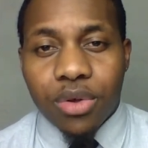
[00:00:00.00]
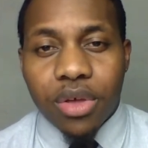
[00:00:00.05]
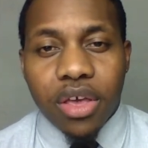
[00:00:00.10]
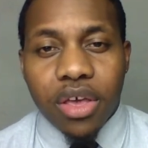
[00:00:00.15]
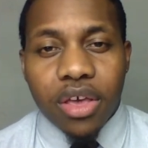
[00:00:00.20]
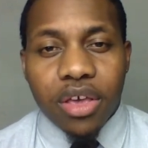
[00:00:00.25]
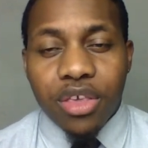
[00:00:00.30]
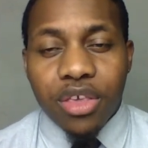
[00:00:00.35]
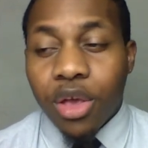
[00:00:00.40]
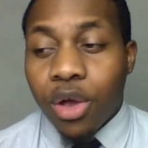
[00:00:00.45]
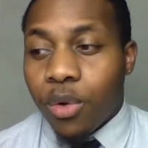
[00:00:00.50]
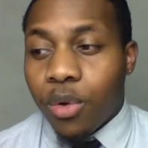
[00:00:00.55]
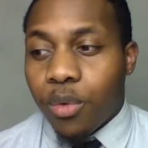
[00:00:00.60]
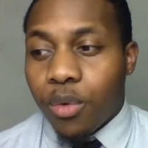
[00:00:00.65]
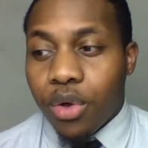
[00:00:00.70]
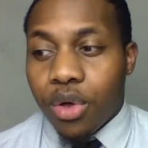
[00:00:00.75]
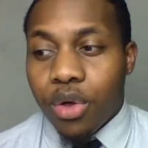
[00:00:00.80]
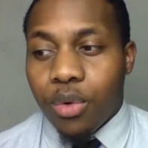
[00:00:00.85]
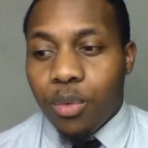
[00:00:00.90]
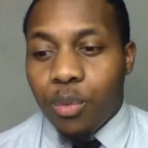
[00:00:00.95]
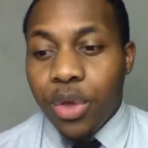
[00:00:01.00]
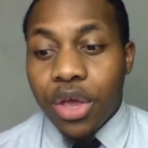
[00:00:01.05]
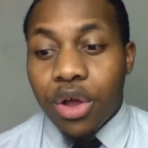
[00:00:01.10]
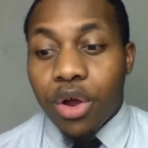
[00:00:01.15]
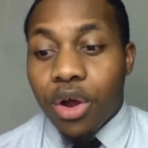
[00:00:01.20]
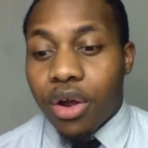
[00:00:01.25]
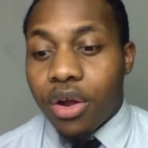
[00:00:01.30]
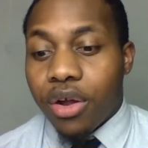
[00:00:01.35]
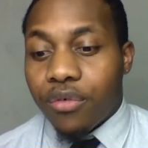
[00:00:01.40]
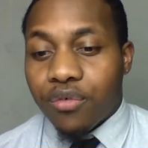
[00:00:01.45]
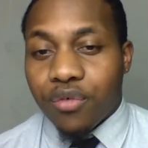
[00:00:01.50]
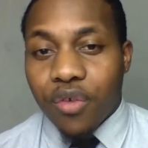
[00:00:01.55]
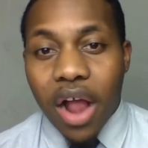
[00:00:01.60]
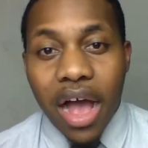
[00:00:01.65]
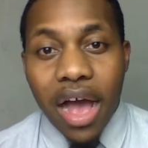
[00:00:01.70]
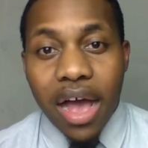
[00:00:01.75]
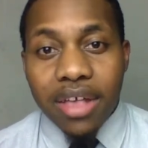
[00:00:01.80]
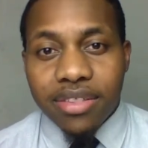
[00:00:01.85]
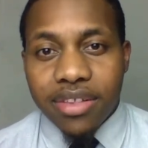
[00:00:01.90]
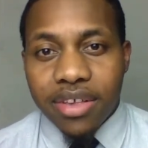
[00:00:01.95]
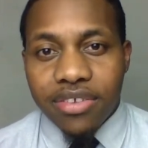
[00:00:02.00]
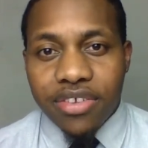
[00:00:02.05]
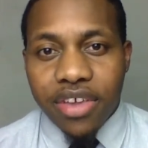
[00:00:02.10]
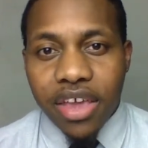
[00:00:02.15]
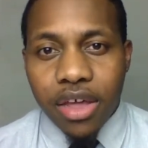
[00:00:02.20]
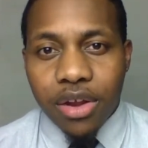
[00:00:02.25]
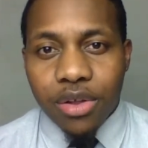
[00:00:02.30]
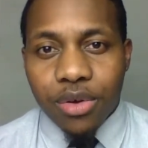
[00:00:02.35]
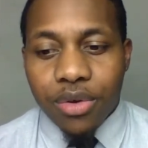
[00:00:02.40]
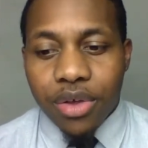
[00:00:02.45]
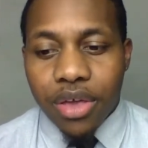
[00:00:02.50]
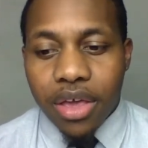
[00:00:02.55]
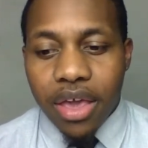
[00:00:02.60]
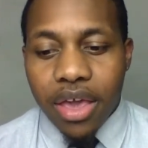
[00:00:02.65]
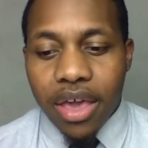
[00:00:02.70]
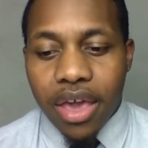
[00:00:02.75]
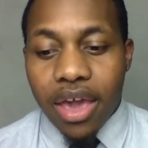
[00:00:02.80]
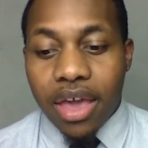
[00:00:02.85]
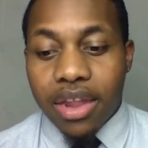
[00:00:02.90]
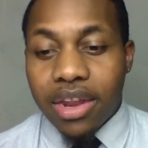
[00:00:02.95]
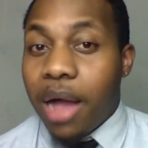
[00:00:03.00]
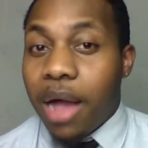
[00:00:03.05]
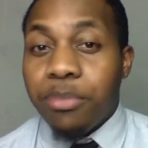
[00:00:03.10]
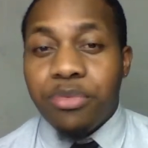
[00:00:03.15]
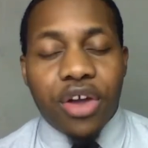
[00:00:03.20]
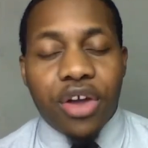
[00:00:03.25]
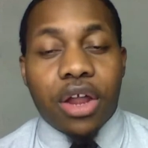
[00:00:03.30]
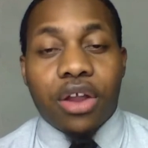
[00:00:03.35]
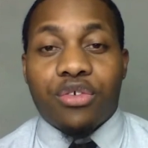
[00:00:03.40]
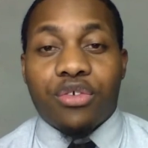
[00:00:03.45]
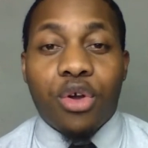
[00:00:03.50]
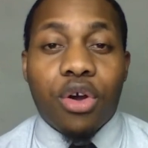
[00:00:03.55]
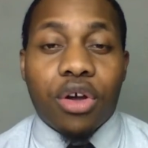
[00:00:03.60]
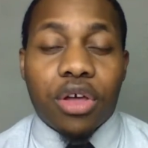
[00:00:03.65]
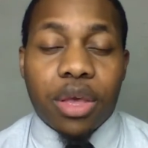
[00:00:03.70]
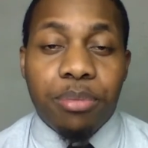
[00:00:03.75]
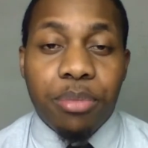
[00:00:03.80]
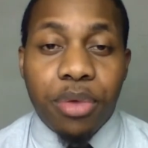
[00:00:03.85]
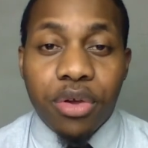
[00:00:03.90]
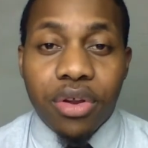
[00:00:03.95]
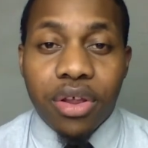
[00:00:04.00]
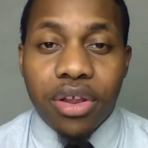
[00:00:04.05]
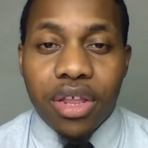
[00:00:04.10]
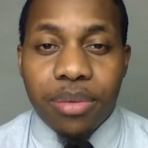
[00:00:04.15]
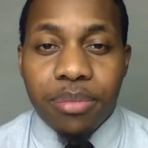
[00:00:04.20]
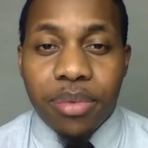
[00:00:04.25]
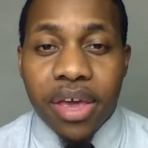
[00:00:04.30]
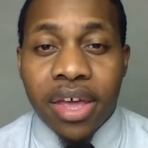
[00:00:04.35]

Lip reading: Yo, we are a rising channel, and I'm trying to grow a community, man.